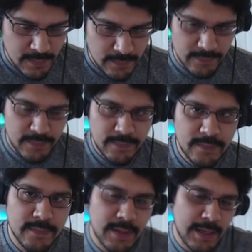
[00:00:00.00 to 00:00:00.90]
Since this
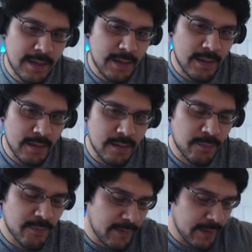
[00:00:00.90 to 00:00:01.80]
is a
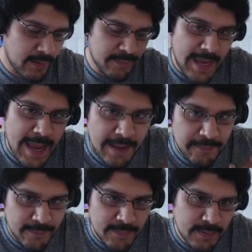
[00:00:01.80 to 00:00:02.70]
profile of the
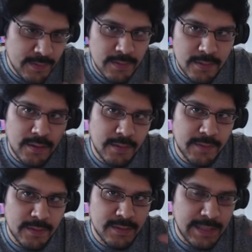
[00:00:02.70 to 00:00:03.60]
half of
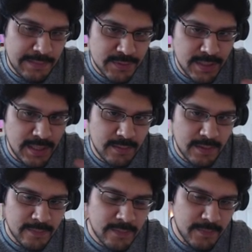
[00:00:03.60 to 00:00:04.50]
the lampshade,
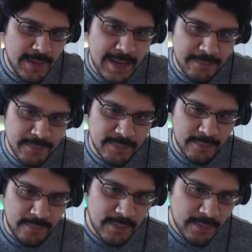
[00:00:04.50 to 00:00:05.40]
it's going to be half of
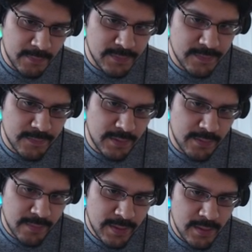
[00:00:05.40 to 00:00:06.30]
66, which is
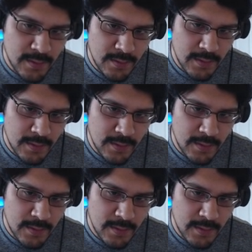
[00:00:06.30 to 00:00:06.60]
33,